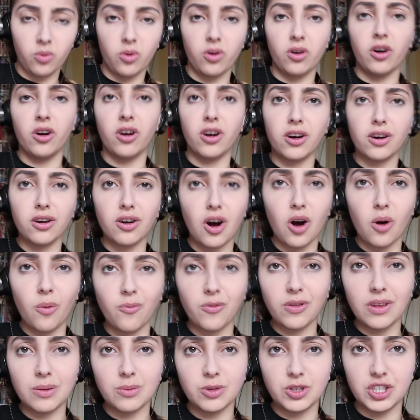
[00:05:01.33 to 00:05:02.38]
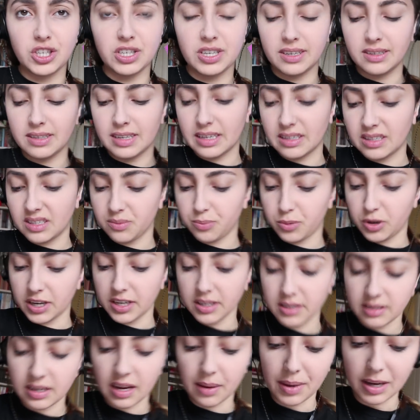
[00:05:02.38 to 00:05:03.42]
her hopefully when she does that
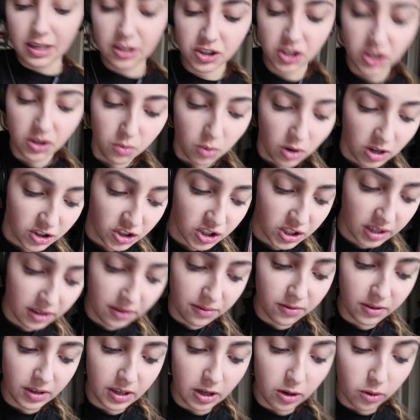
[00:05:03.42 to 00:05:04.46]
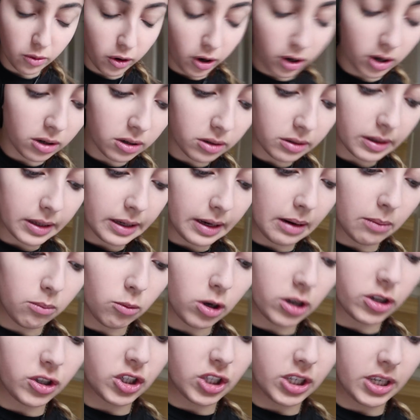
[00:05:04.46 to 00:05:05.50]
sprint. I'm actually watching a video currently. I'm
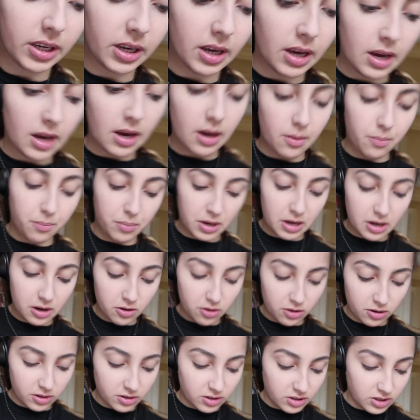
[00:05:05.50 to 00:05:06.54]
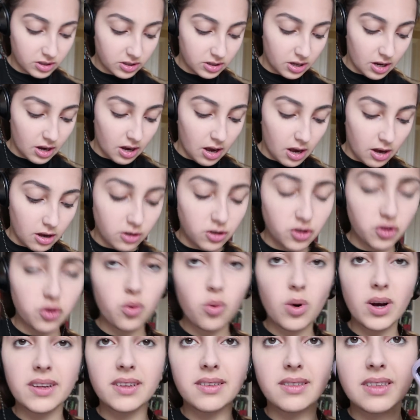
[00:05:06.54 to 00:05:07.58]
watching Peter's
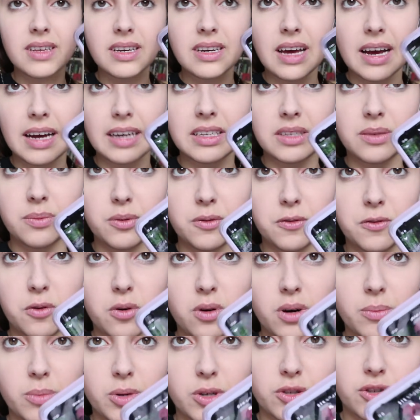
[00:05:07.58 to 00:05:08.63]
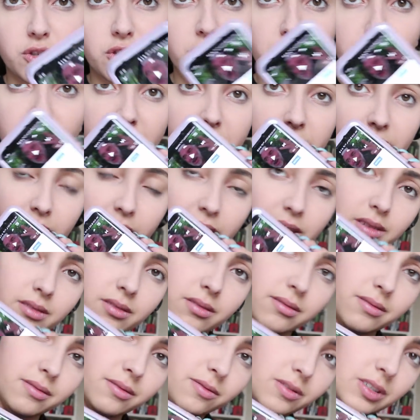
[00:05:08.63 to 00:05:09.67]
Twas the Night Before
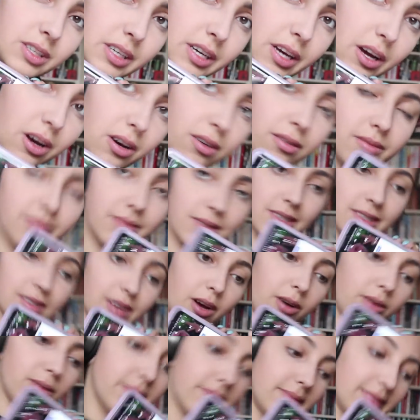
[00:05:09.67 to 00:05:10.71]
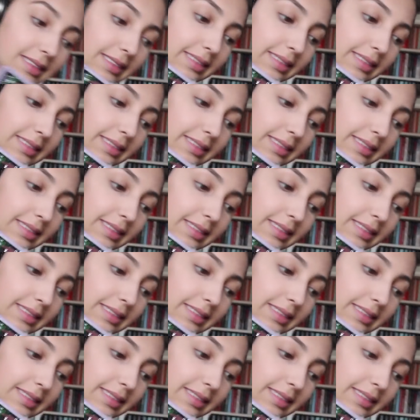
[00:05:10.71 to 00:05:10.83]
Booktubeathon video. So